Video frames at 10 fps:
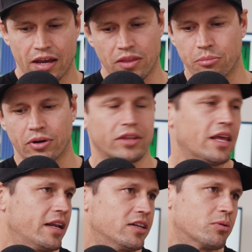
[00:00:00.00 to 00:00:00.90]
and then bringing
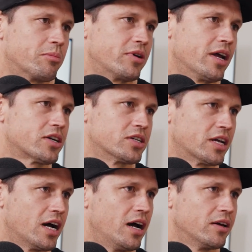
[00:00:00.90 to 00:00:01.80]
that into a
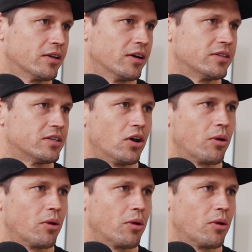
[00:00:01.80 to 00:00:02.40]
production car. It's a